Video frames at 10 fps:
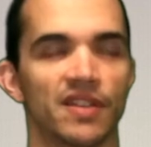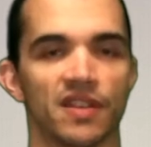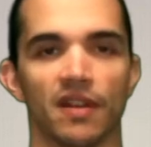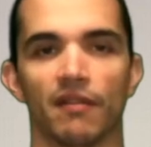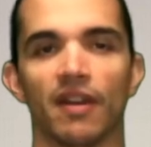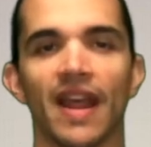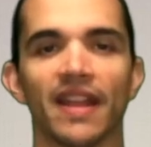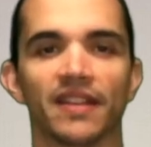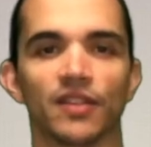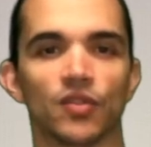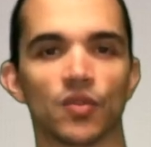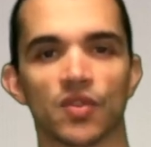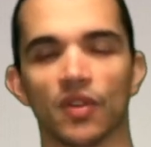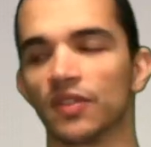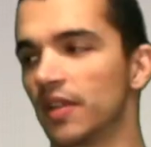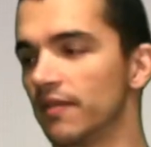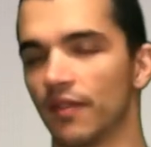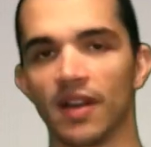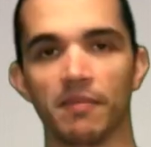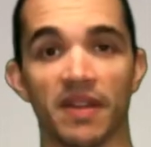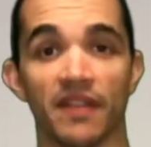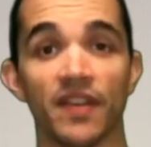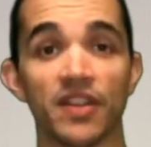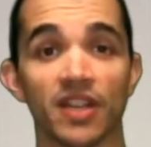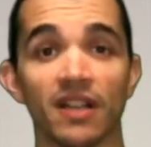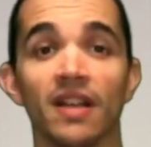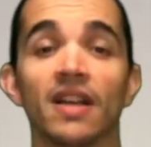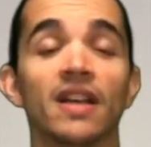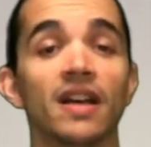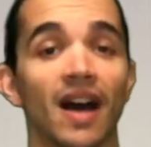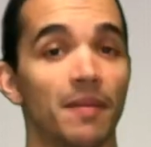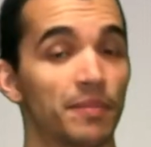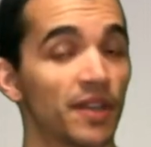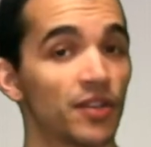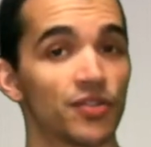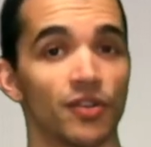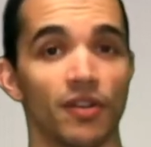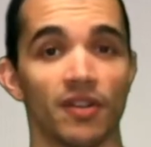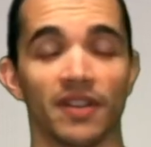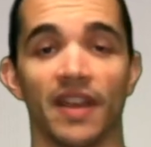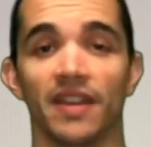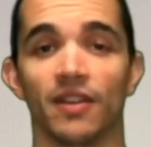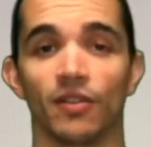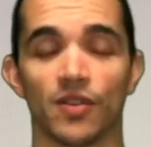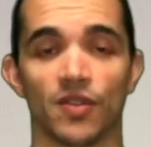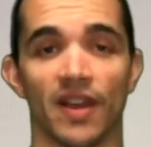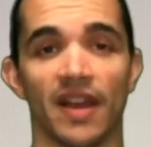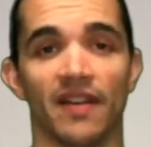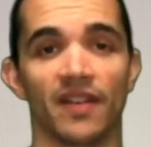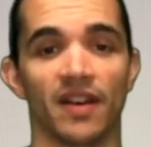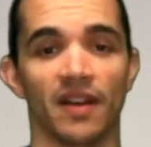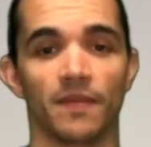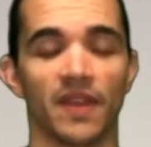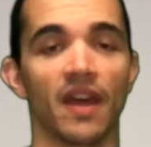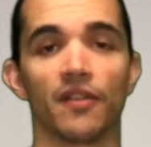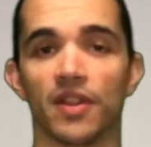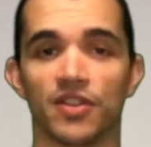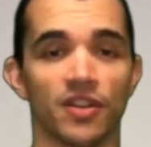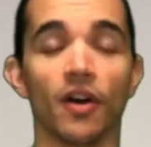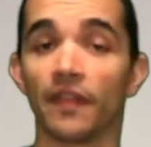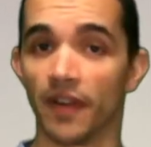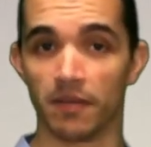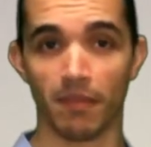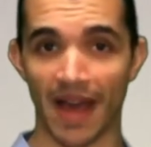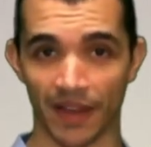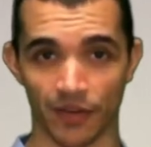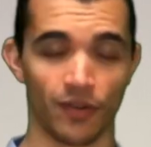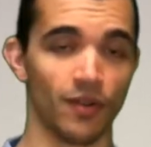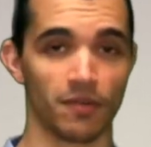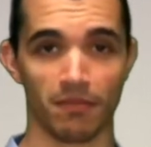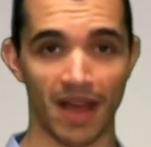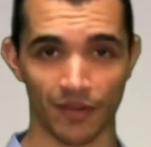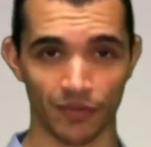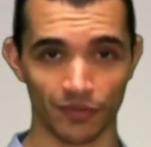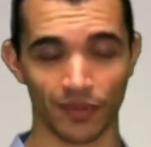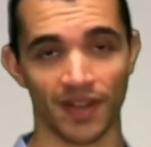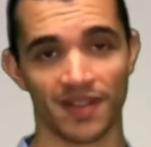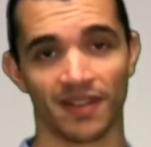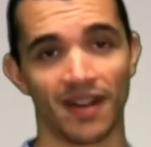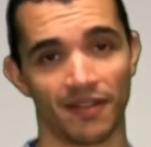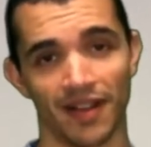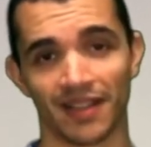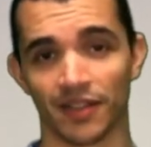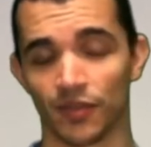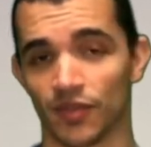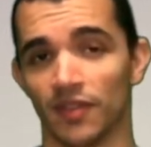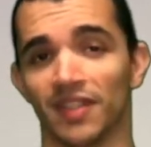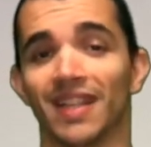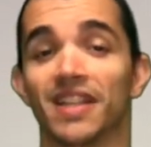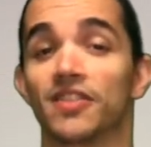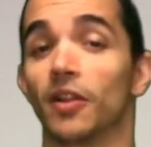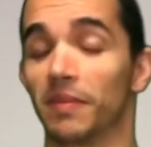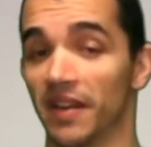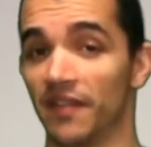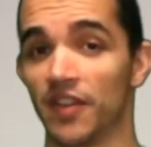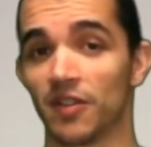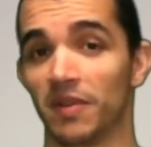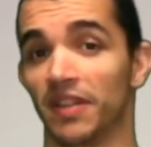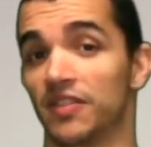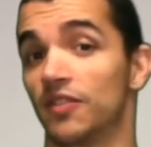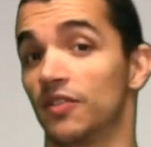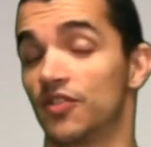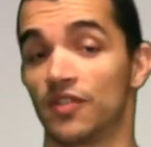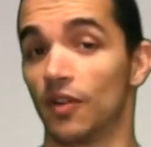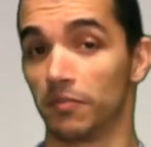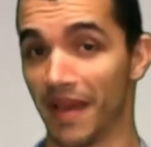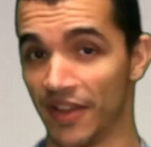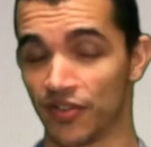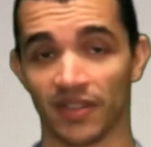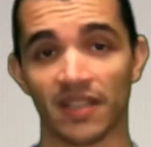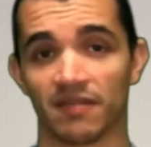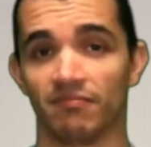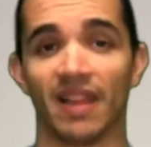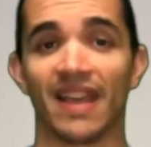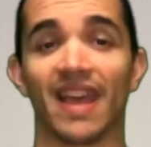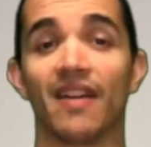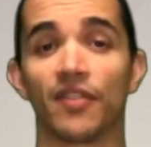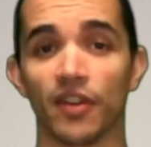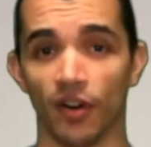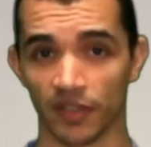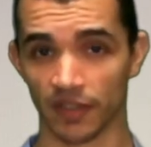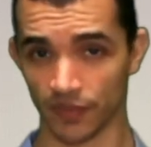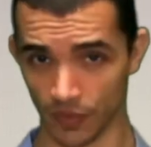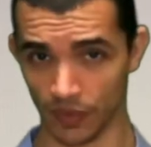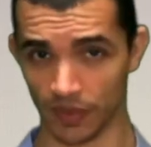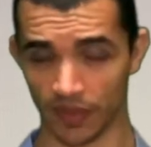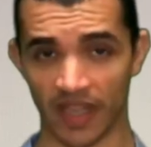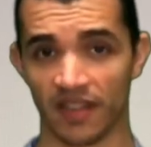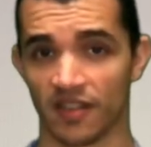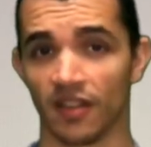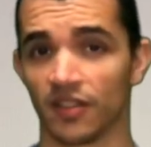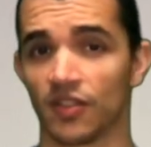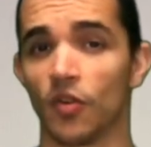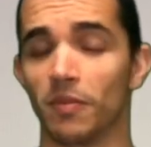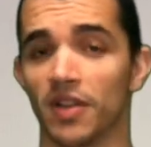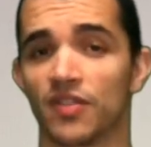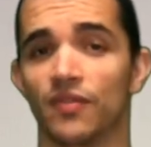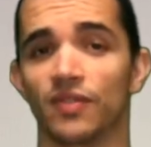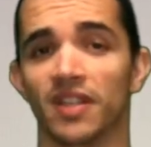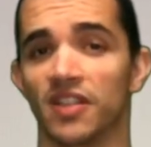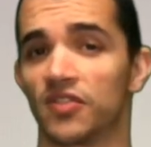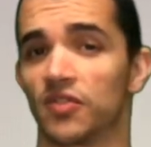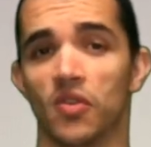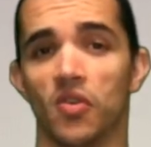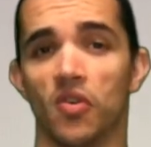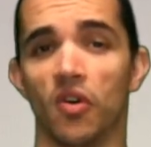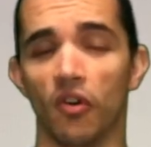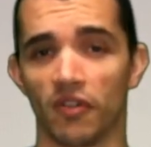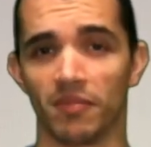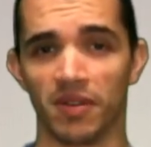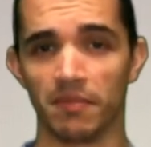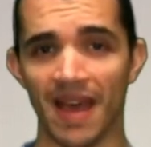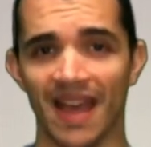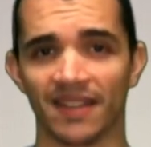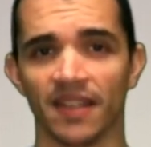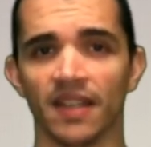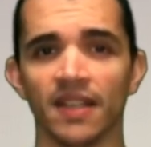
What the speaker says: is related to something really beneficial. I'm pretty sure they also have, they are rich in other micro or macronutrients that are related to something that is not beneficial, but it's just not mentioned. That's like every other food, okay? There's not so much food that is so horribly bad,